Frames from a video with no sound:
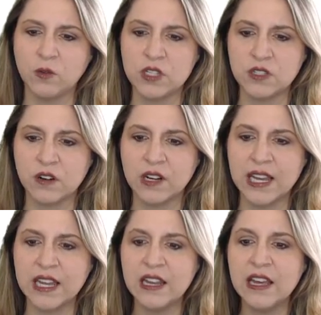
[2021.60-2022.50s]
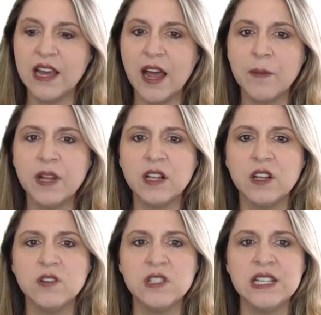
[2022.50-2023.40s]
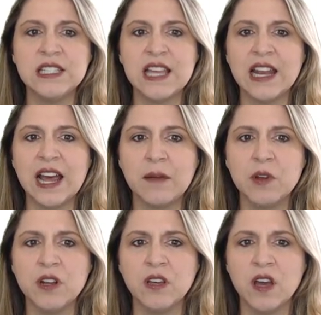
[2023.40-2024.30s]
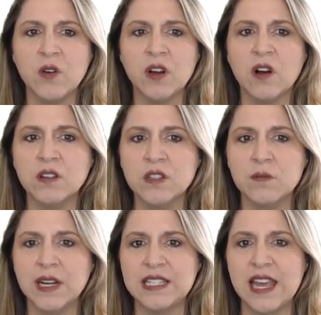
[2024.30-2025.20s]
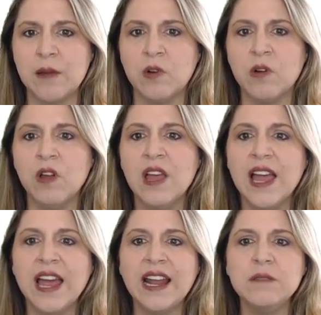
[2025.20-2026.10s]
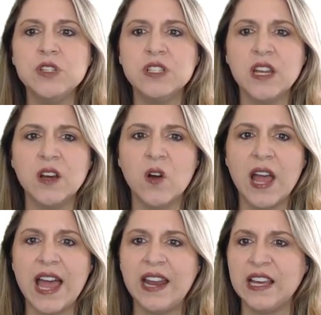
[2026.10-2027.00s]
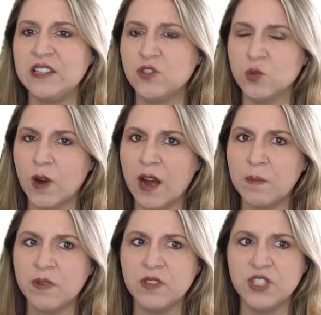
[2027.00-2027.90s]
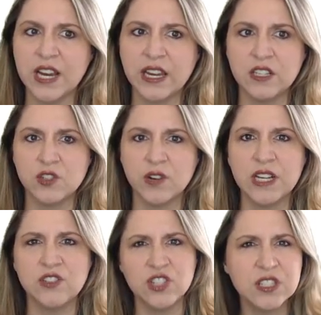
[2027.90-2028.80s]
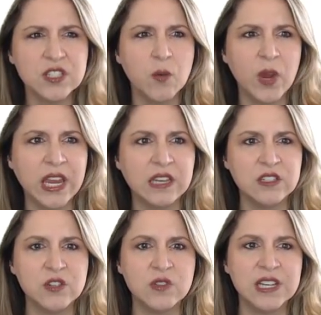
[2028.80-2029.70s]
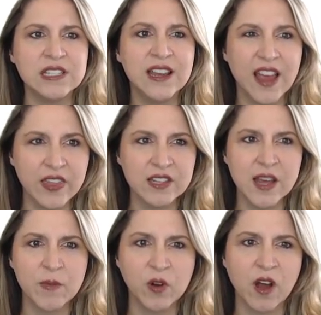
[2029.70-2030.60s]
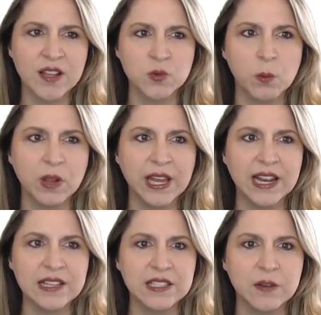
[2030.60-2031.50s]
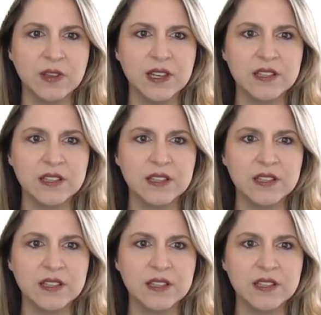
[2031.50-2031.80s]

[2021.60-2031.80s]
and restart again. I'm going to close this, and I'm going to go and alter my table. And I'm just going to go ahead and drop the check constraint just so we can do this, and the demo gods will play nicely with